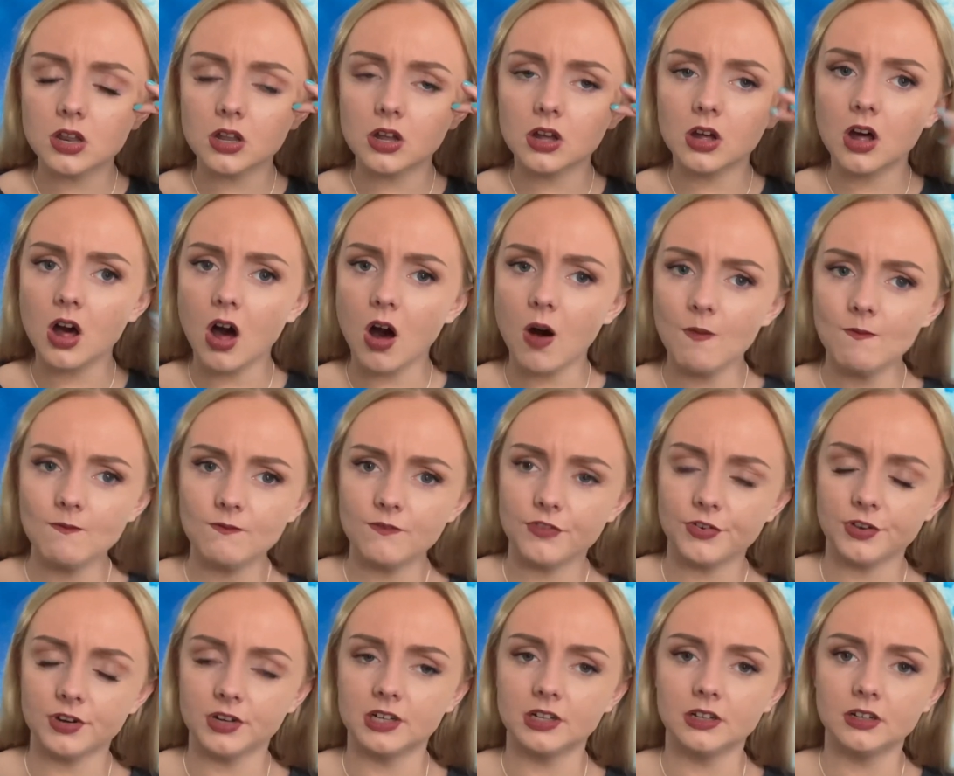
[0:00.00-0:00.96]

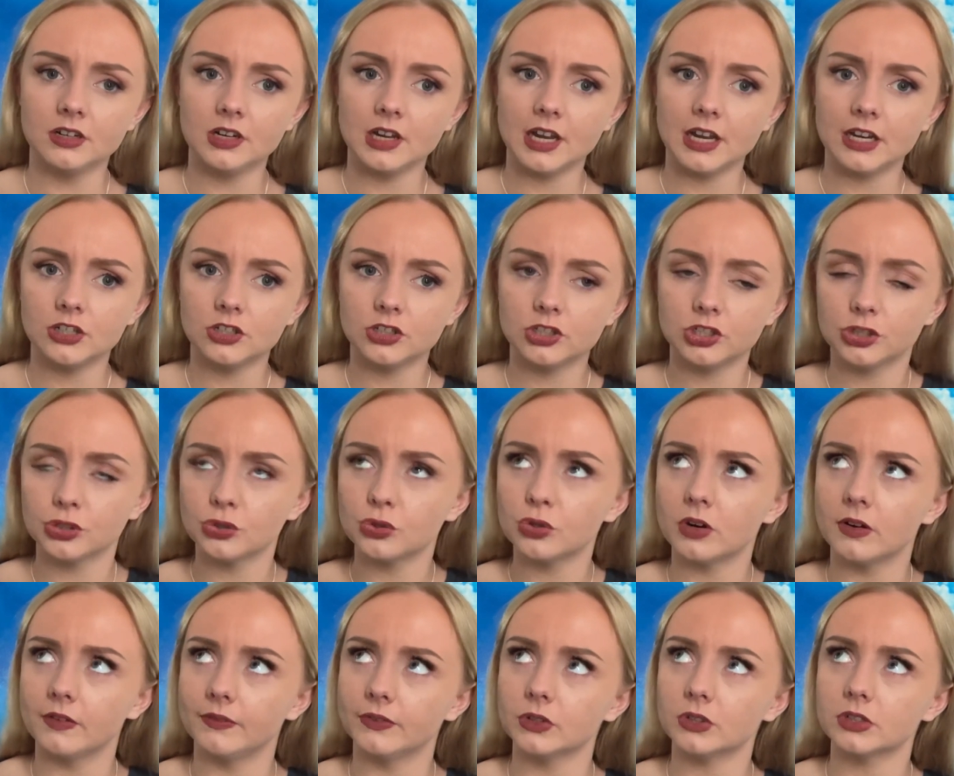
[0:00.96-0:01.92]
confident and sure
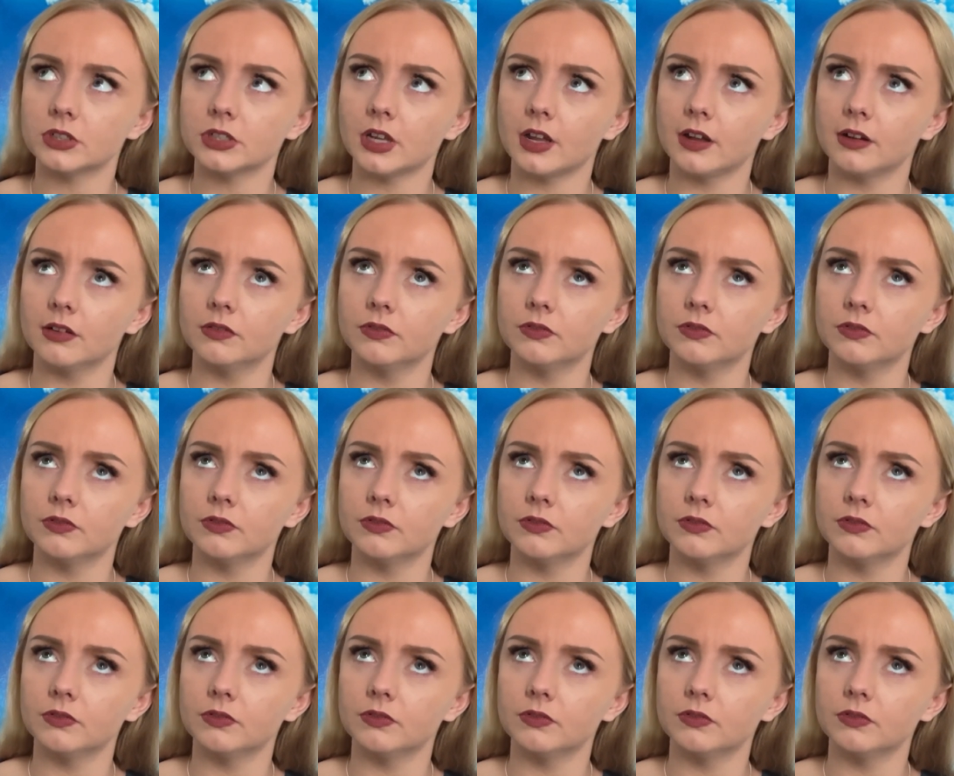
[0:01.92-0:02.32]
of yourself.